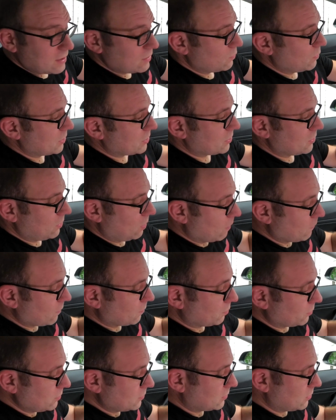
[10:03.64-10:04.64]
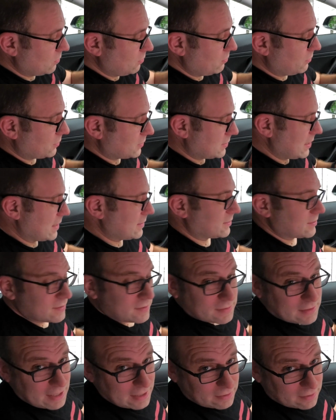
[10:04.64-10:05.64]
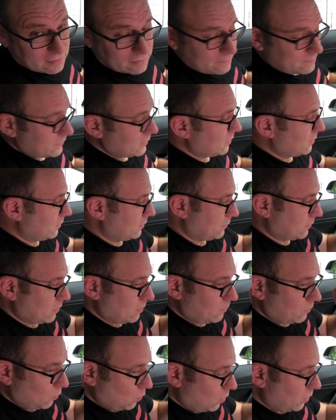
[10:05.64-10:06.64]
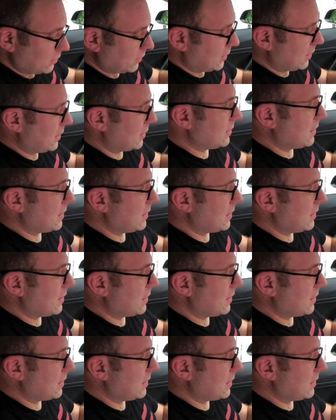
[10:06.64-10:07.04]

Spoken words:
which over Bluetooth sends this data from one CAN